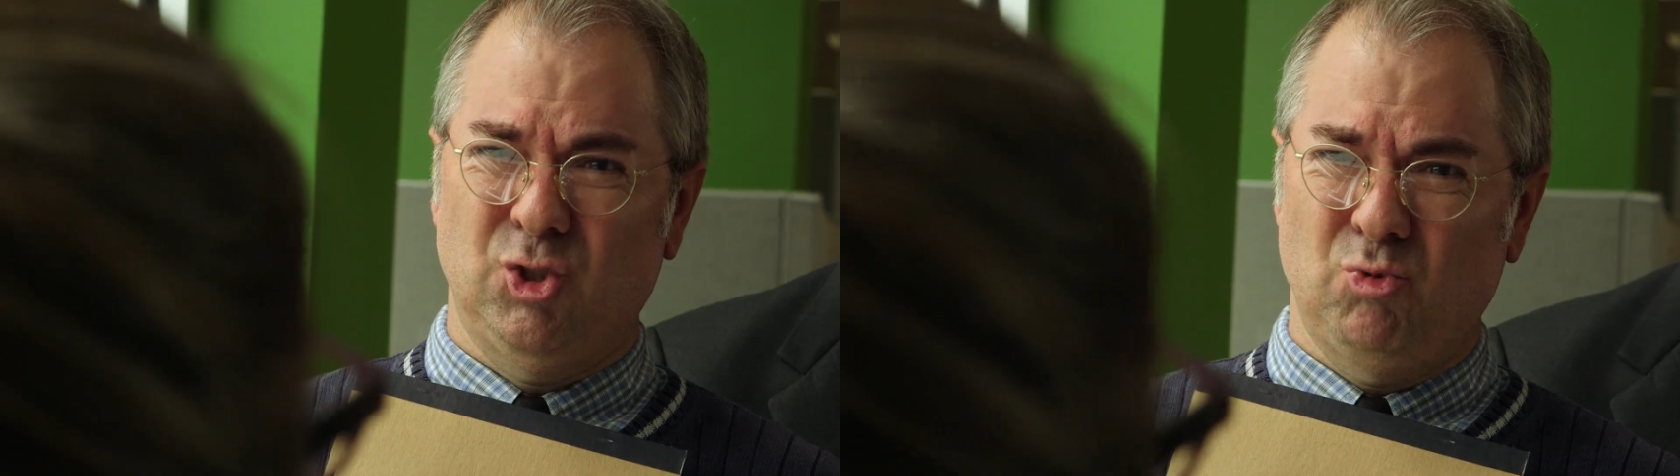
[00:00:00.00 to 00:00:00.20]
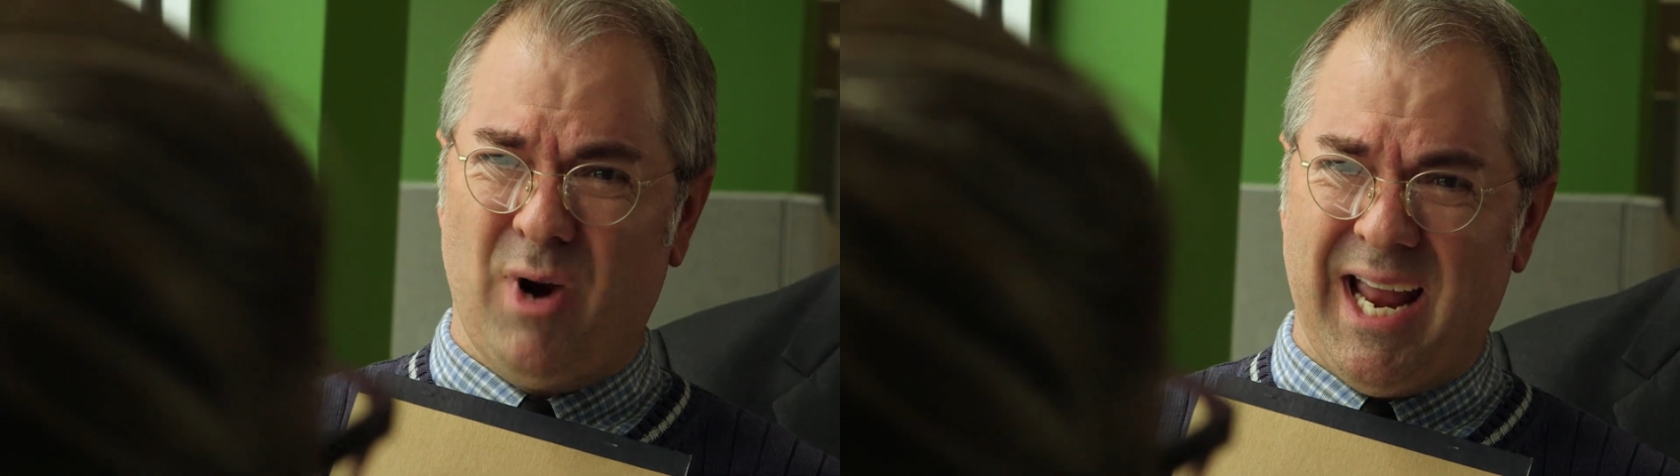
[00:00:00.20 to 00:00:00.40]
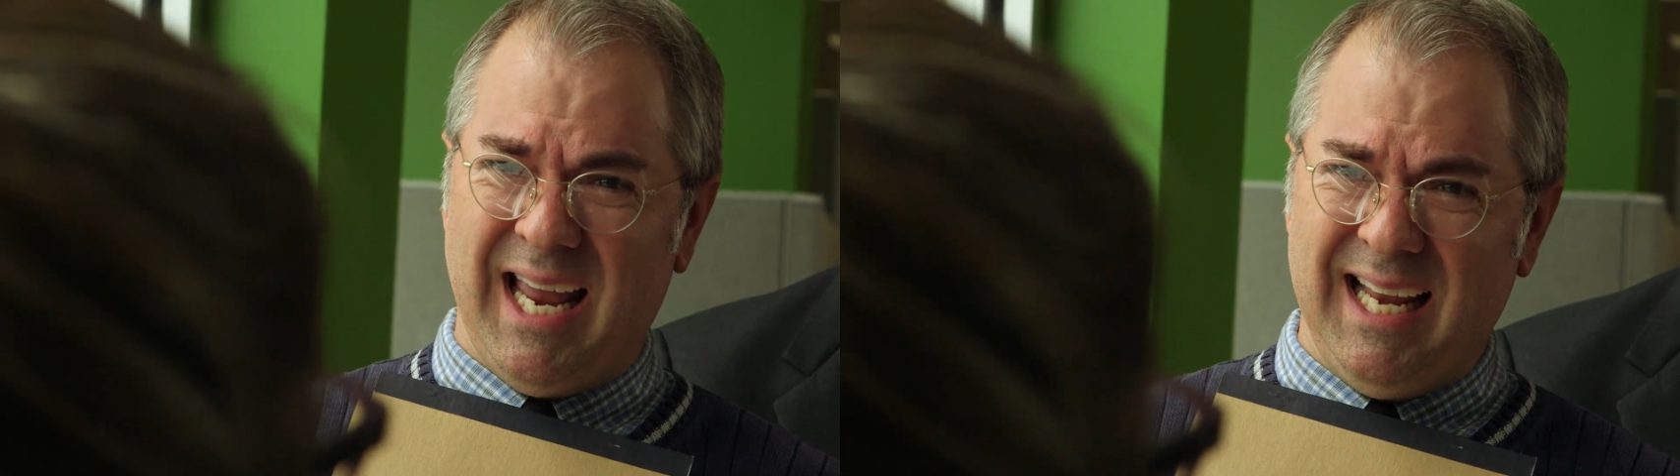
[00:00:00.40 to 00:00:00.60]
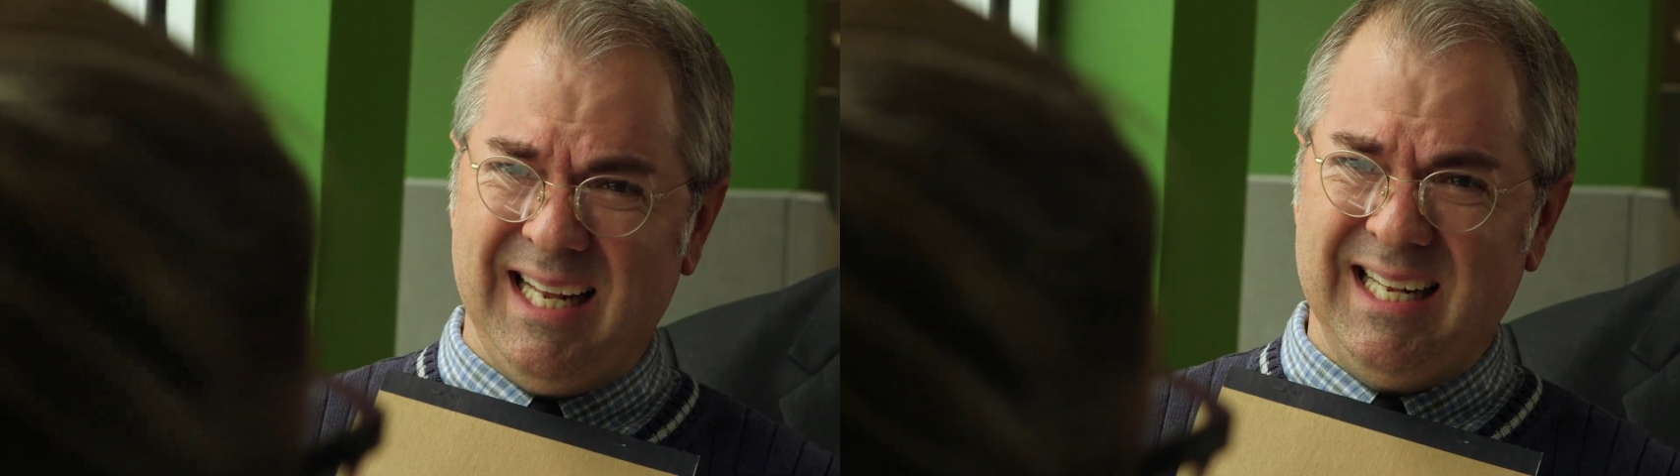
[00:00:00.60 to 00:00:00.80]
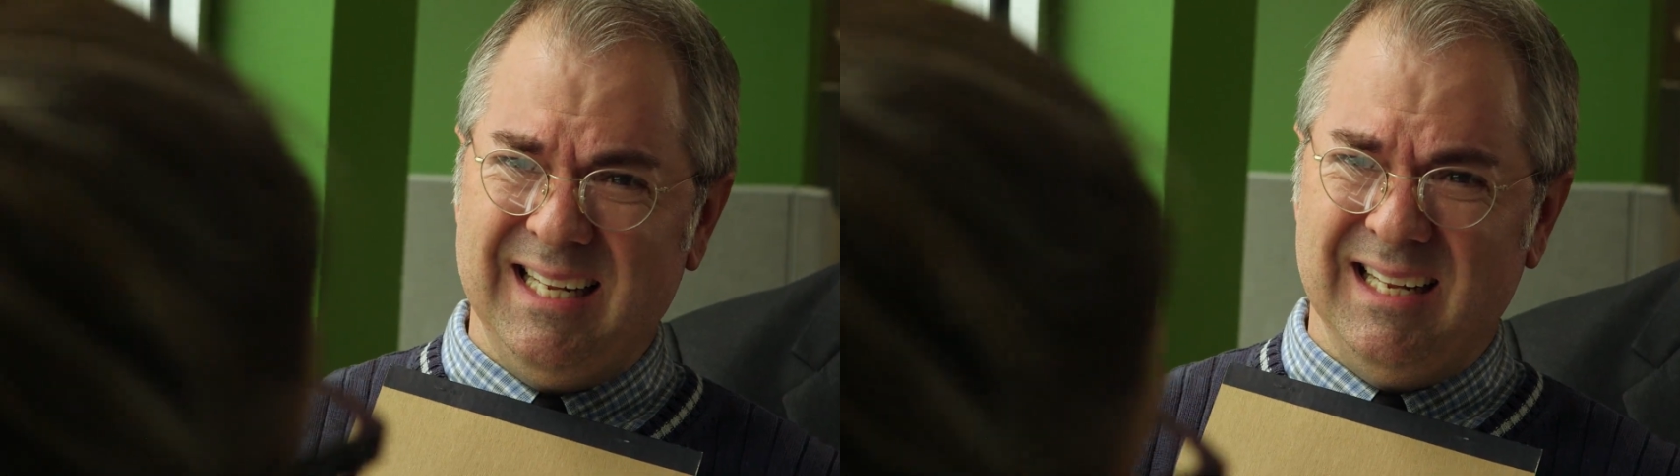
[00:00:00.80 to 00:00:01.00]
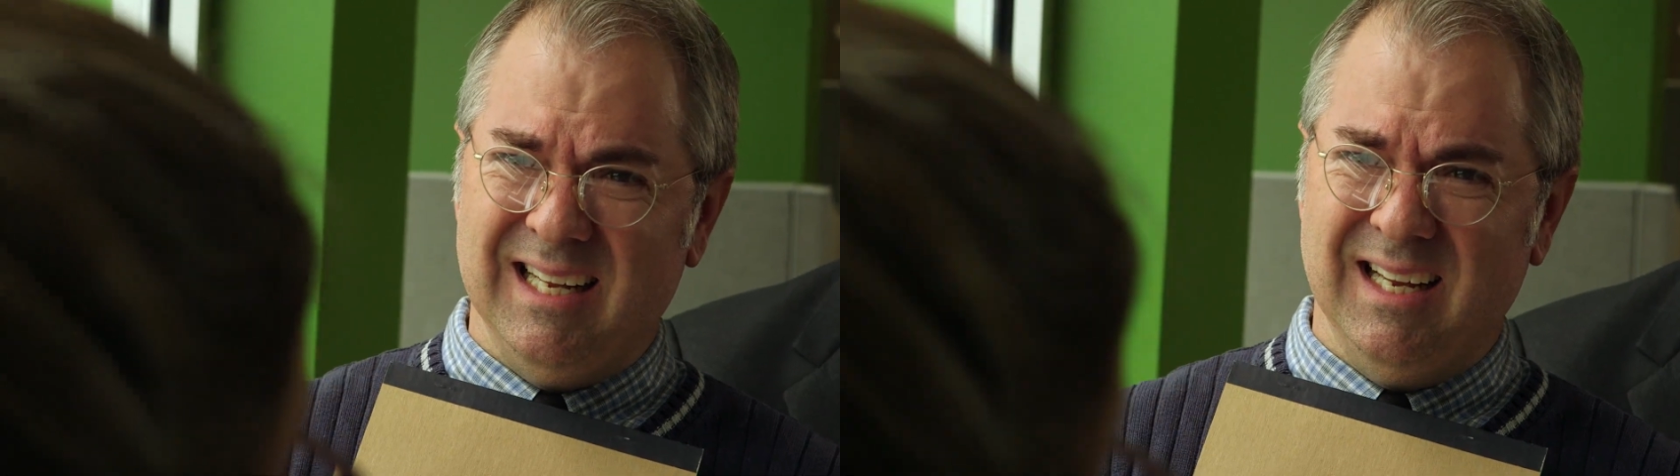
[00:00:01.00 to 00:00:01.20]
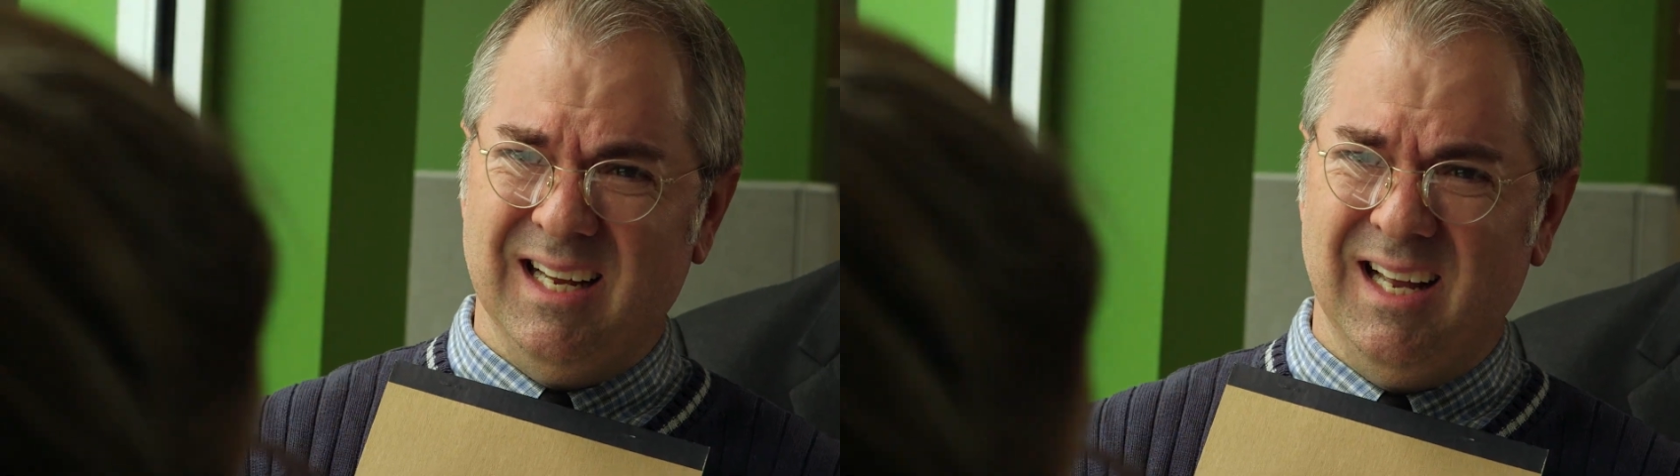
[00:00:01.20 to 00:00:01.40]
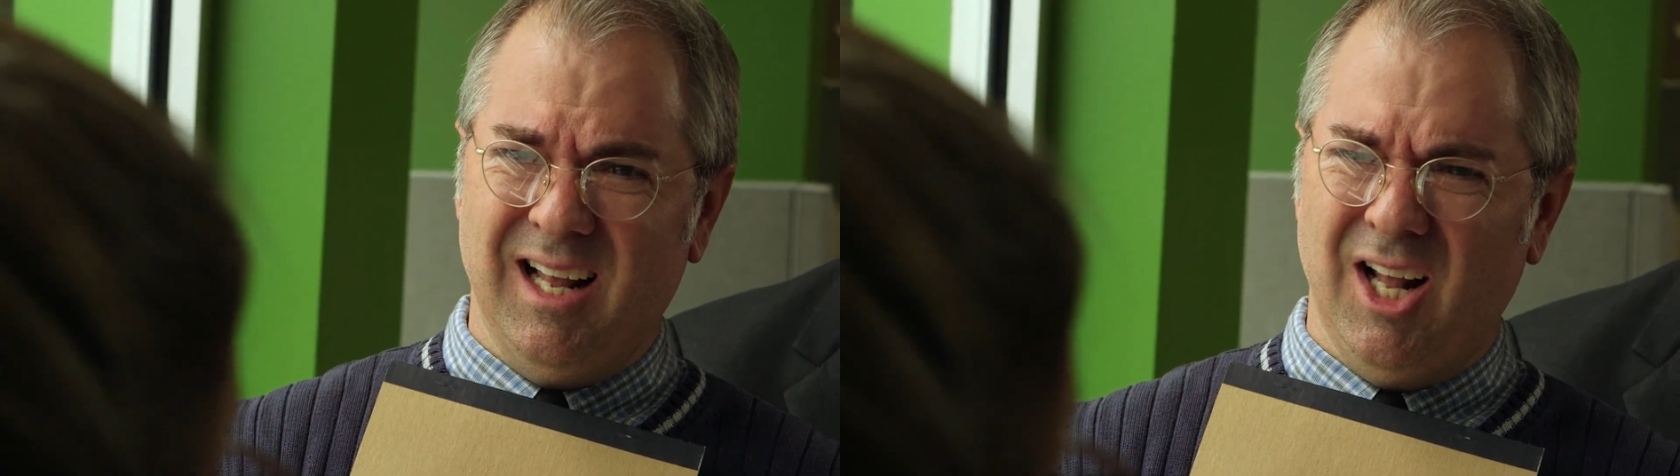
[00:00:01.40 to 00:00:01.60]
It used to be a few
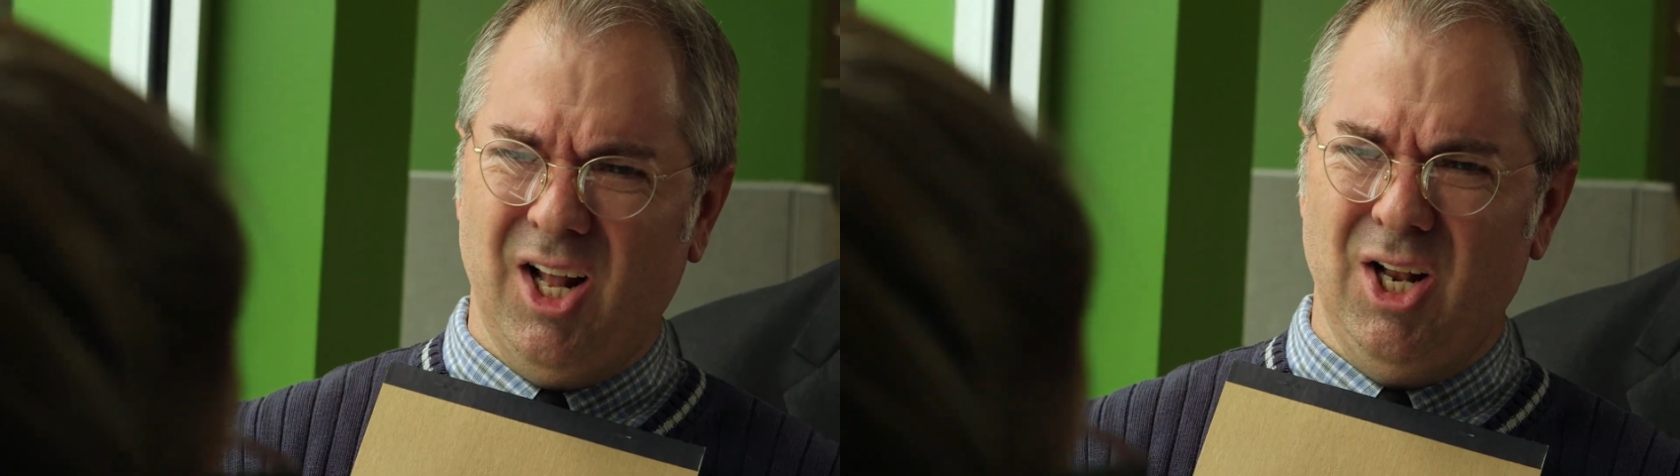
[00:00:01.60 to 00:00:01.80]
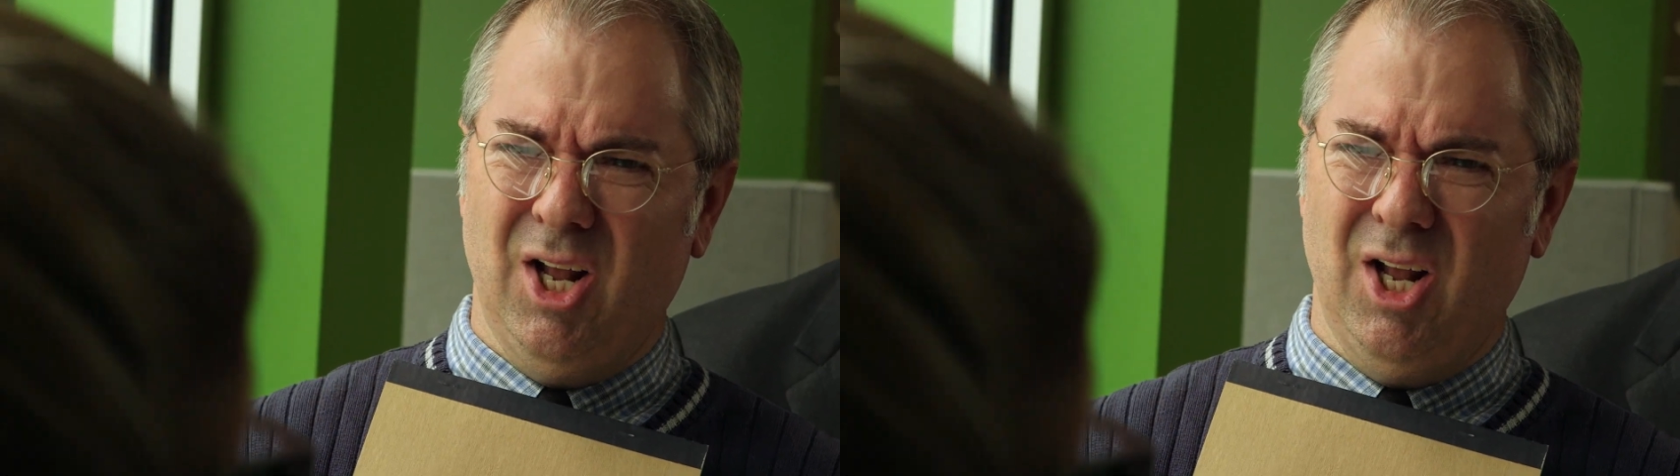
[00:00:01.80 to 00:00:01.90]
thousand a month.